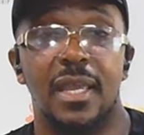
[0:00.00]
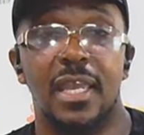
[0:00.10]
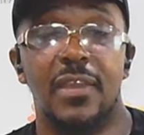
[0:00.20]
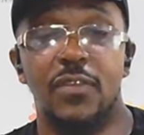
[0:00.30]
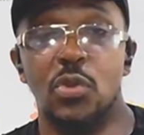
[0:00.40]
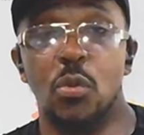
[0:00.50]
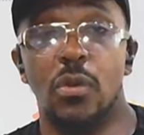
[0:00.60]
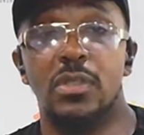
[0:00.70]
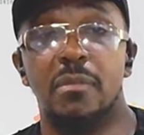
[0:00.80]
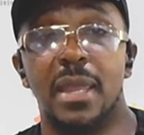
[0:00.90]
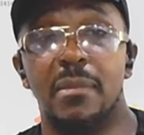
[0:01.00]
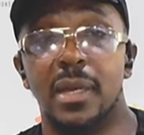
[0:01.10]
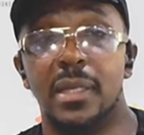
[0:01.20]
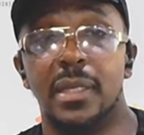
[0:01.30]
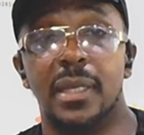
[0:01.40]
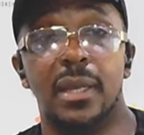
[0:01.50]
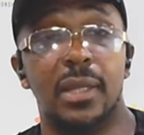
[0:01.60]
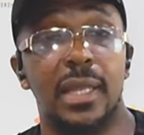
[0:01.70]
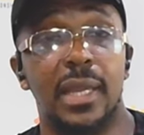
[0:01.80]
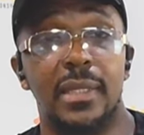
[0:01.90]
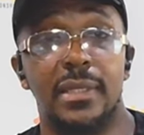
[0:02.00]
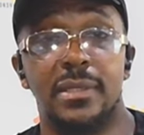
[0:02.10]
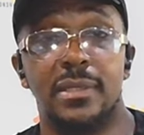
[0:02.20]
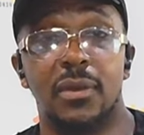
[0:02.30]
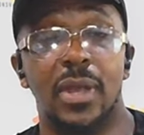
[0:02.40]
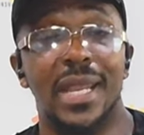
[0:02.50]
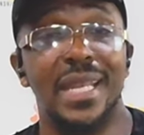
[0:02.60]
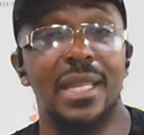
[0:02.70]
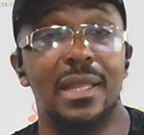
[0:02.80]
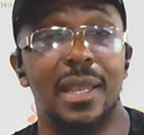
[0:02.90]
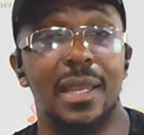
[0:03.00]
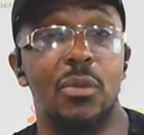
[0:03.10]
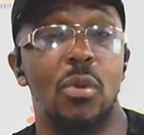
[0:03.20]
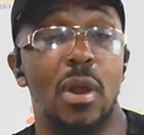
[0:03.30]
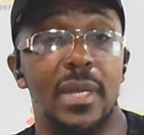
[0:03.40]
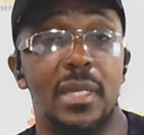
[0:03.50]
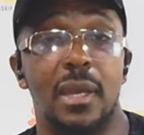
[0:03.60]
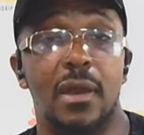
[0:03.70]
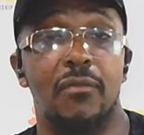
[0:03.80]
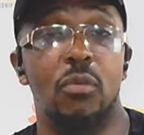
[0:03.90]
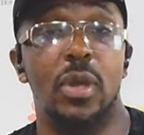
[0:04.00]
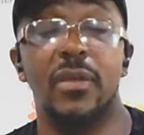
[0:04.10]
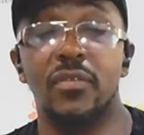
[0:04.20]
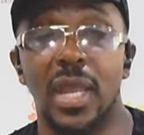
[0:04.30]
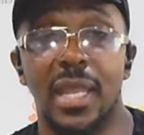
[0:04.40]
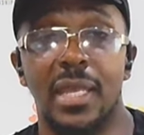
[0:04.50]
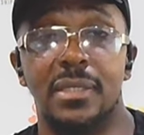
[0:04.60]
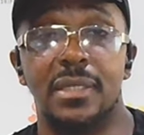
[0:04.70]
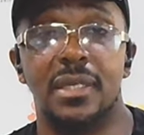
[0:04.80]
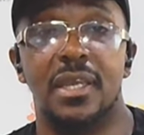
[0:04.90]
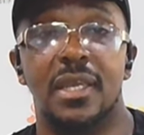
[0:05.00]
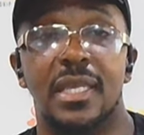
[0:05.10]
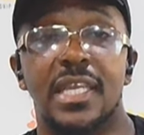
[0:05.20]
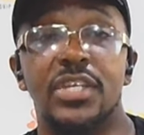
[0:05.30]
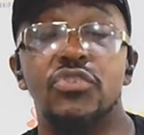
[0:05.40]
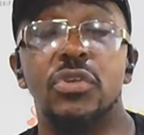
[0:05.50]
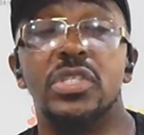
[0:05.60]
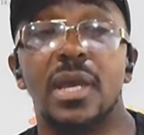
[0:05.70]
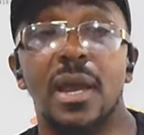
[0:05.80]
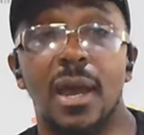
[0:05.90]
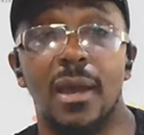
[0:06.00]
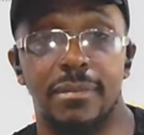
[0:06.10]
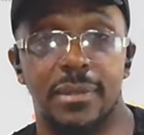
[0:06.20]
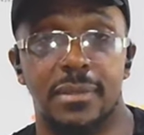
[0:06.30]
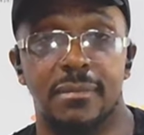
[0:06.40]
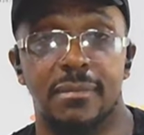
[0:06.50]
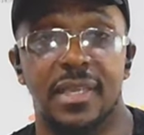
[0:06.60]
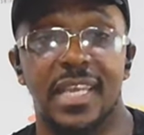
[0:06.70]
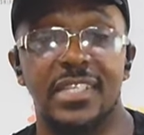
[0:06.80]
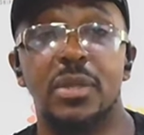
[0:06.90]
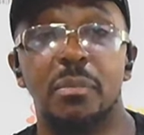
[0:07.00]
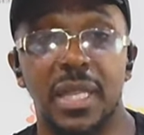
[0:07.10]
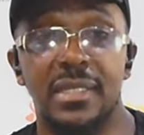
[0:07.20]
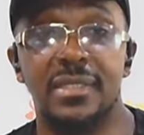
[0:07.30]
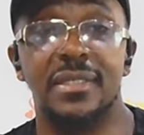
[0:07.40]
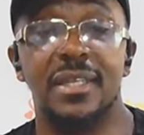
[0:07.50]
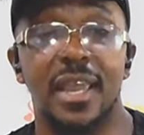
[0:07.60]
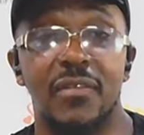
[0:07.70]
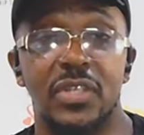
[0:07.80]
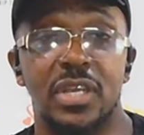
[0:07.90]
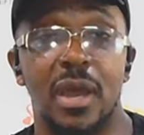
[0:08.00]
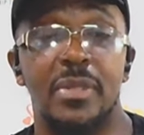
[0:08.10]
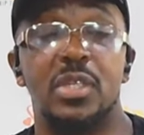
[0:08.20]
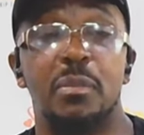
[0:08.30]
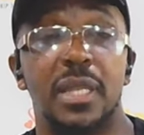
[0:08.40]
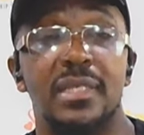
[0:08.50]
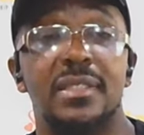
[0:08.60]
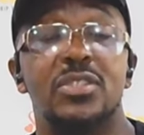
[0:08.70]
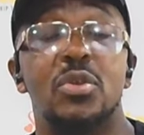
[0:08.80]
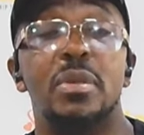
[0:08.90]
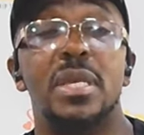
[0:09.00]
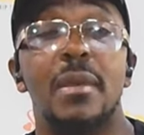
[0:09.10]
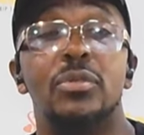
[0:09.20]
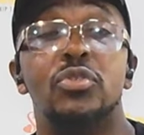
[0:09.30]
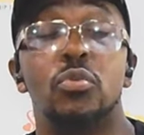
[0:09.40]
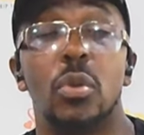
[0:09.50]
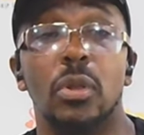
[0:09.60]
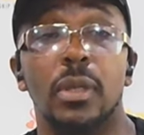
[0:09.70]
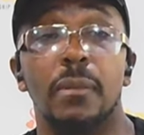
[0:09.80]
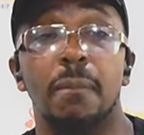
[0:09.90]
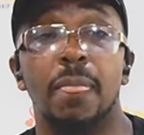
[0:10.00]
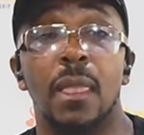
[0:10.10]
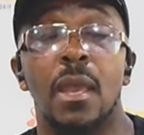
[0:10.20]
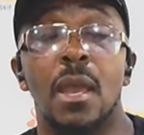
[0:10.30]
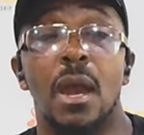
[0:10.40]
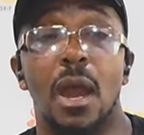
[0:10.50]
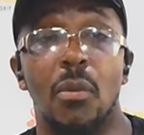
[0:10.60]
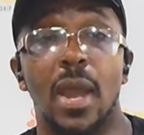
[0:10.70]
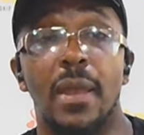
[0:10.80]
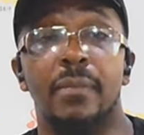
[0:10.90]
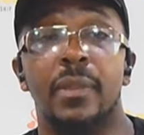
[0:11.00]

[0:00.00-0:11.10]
If you want to make money, younger ladies, or any, any woman of whatever age, get your job. It's a blessing to have a job. It's a blessing to be able to work. All right.